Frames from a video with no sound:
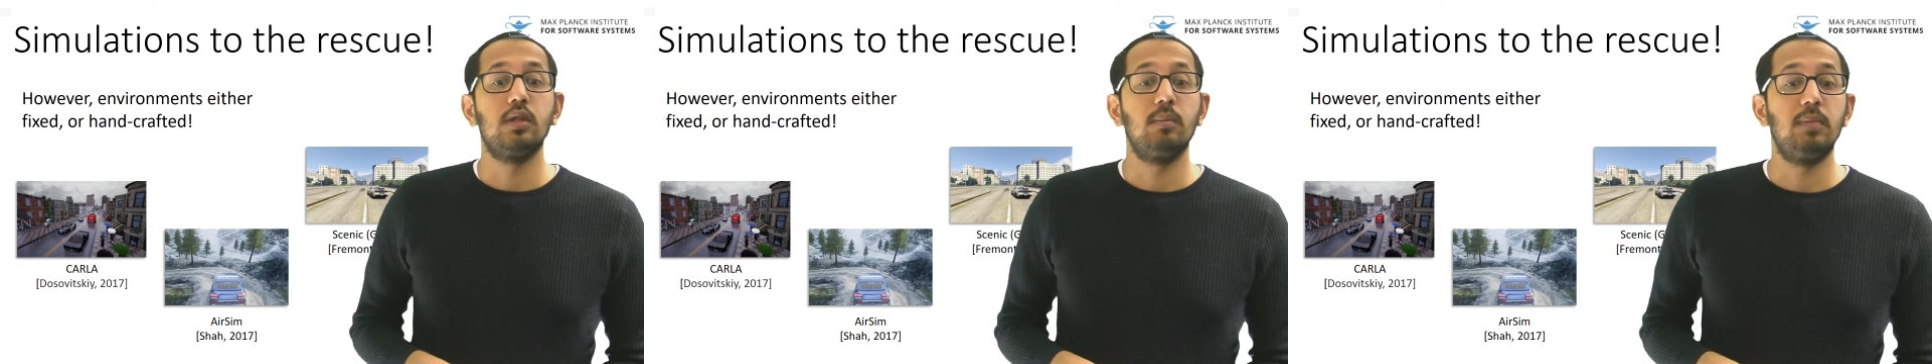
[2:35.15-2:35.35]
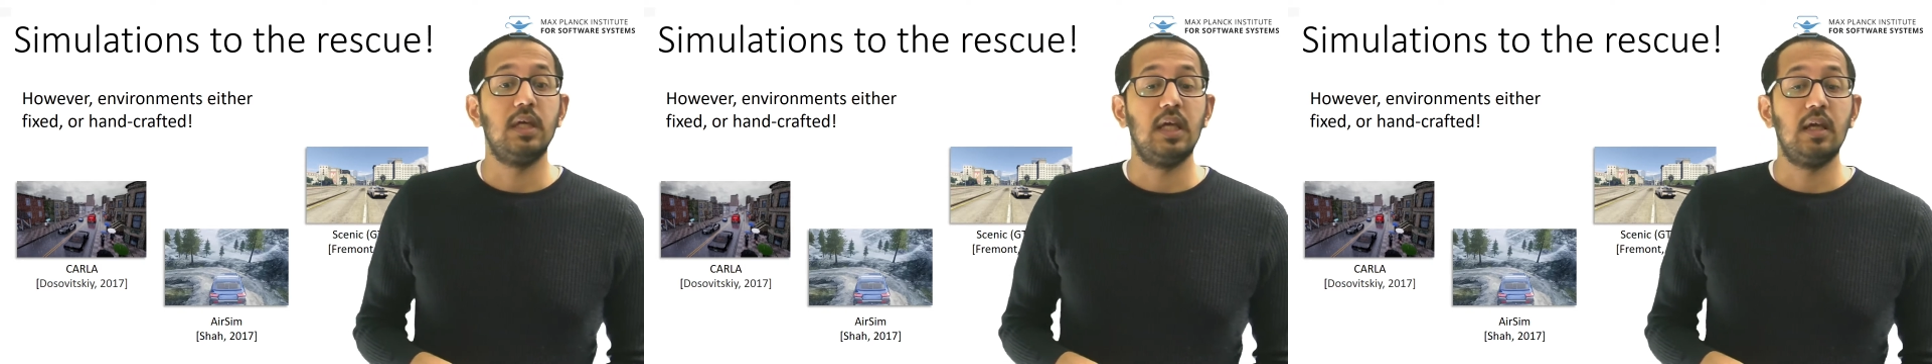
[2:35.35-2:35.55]

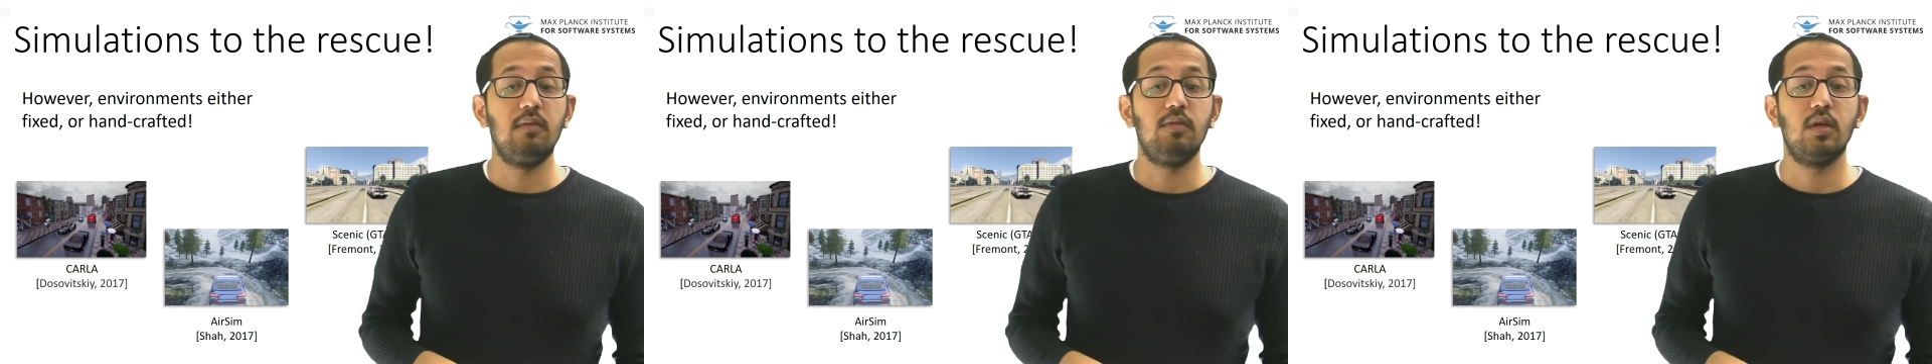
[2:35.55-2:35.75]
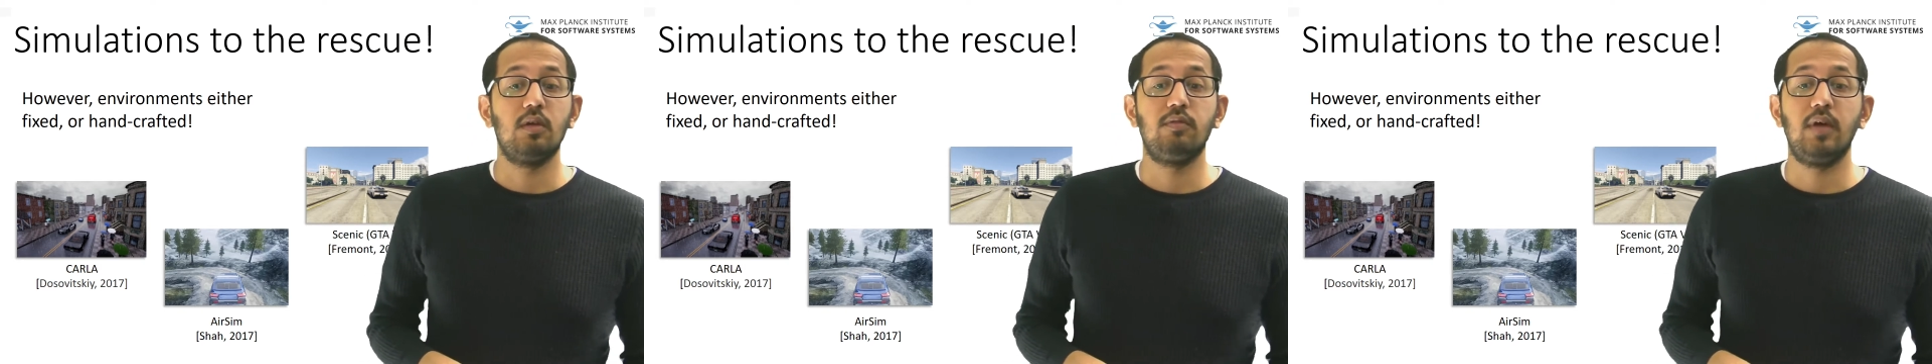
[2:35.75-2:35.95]
behavior
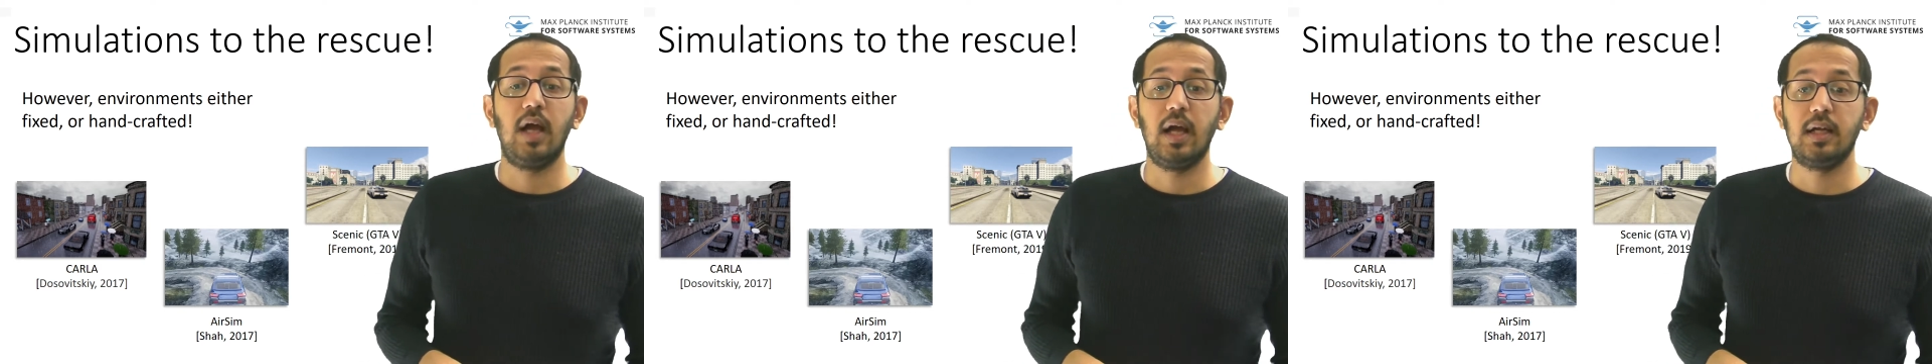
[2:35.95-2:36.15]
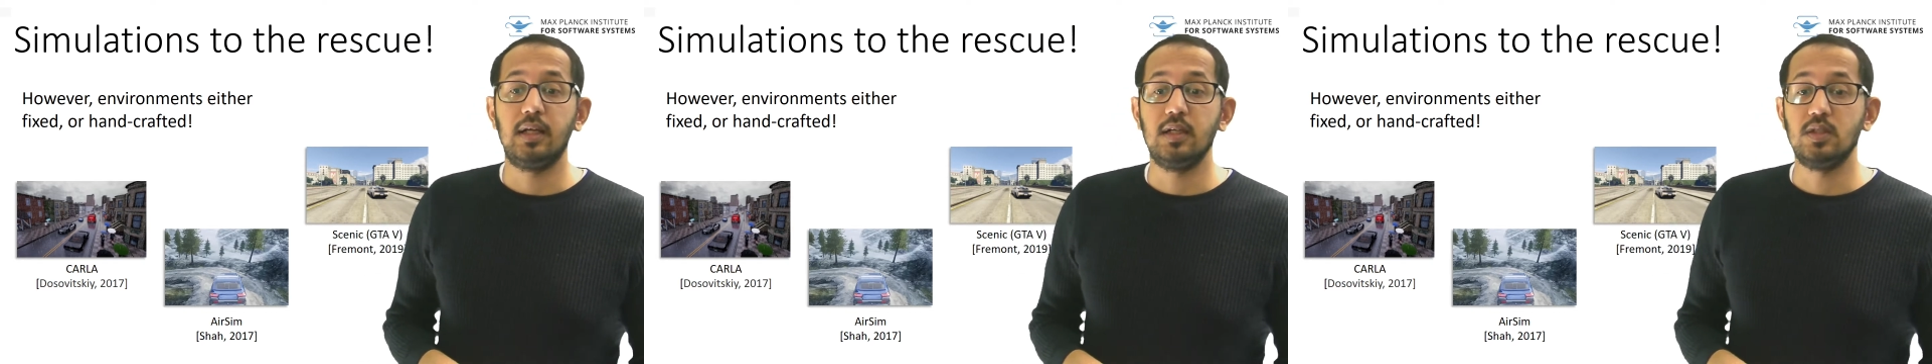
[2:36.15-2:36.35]
of
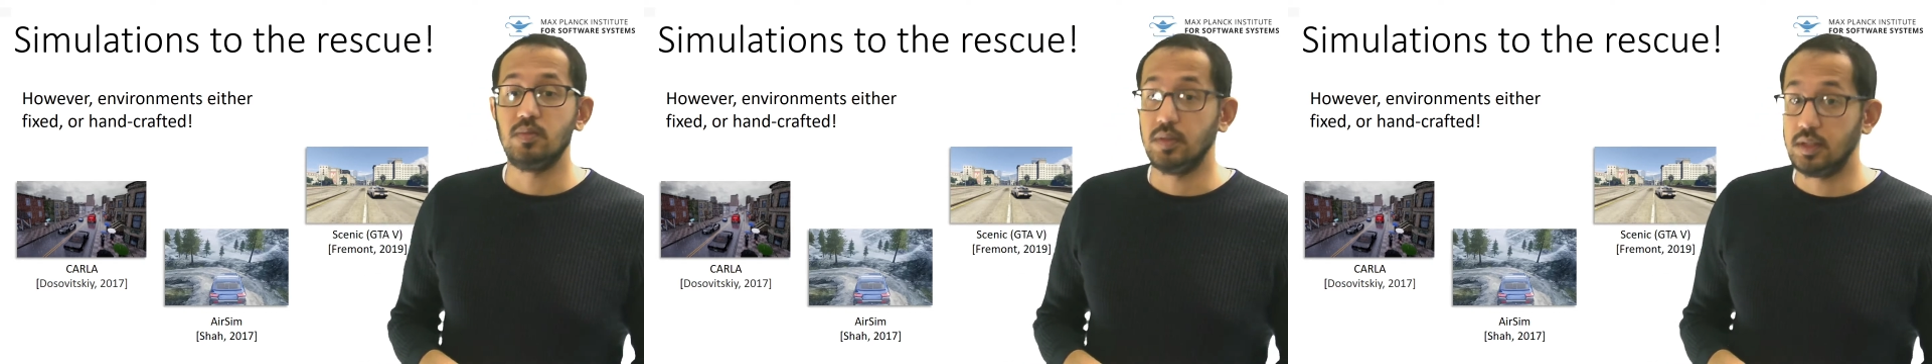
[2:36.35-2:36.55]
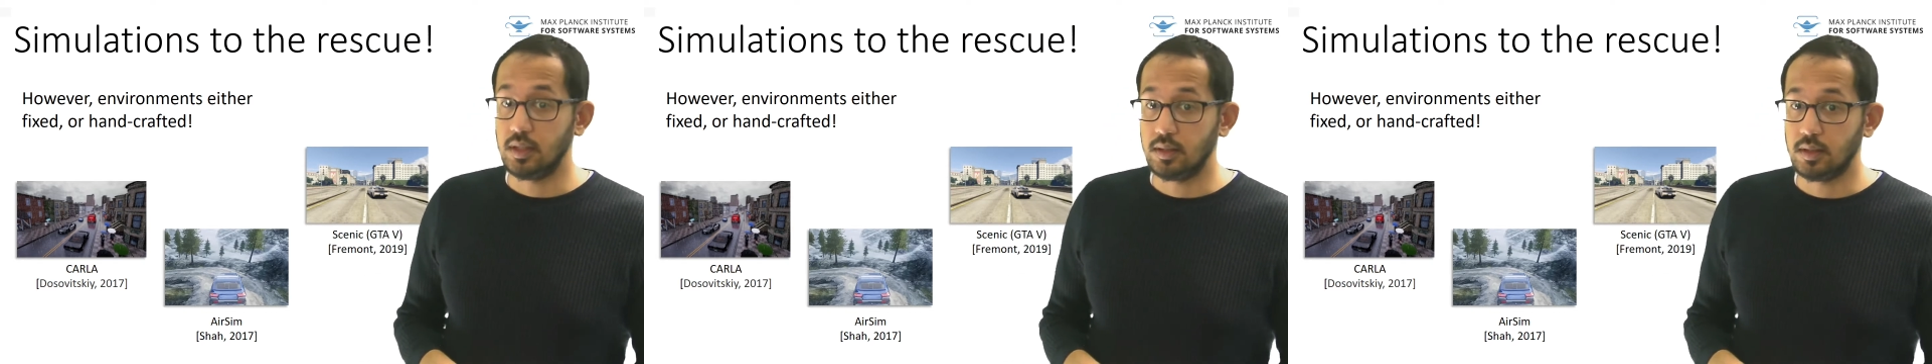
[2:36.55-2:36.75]
actors
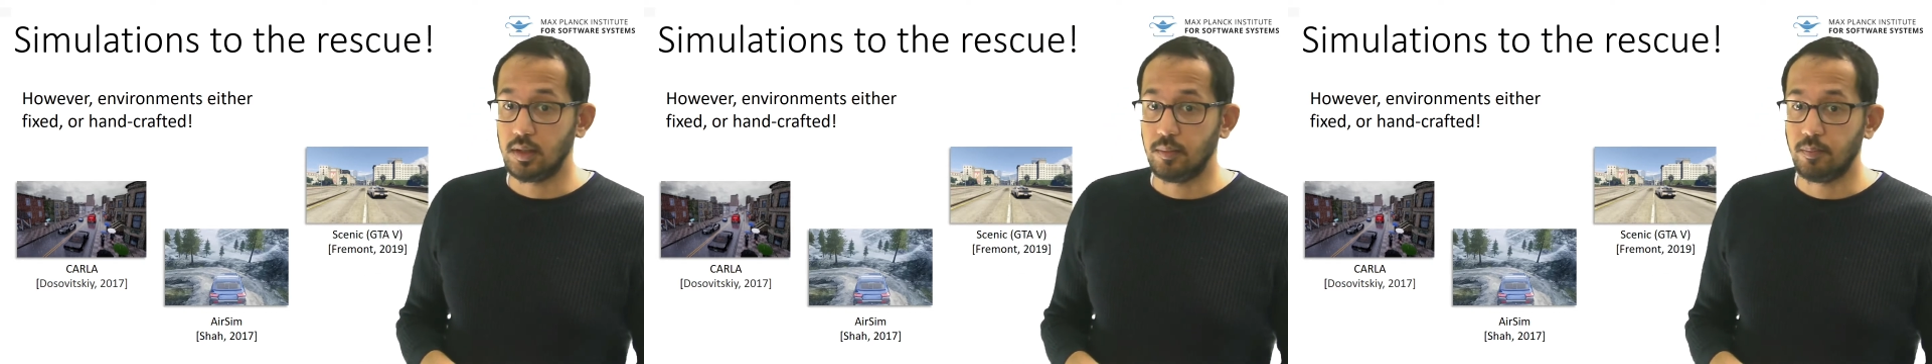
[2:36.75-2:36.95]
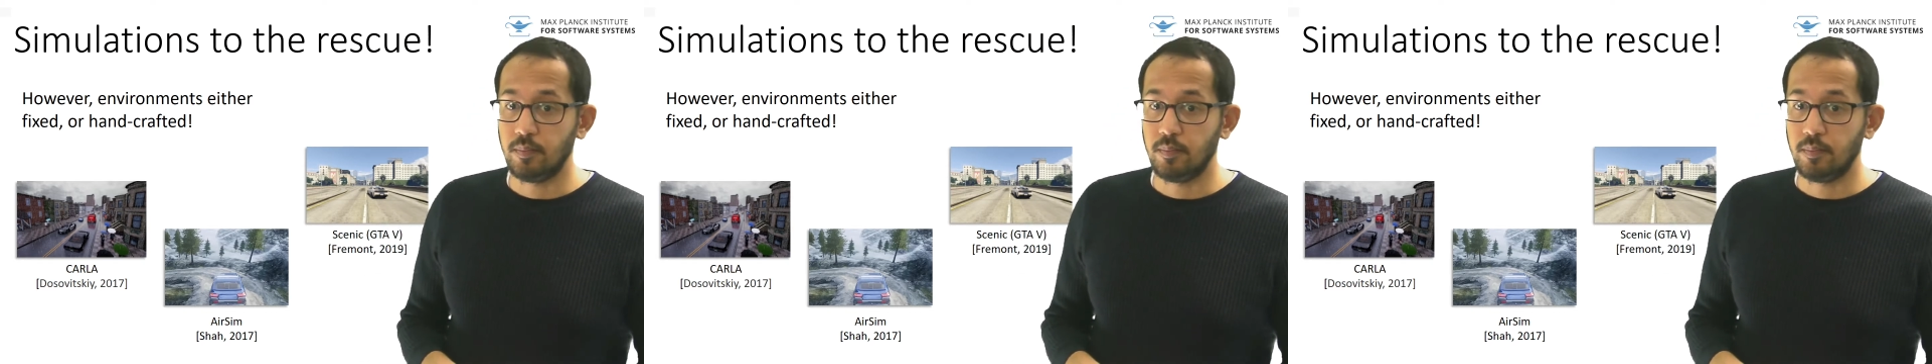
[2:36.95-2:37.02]
within them.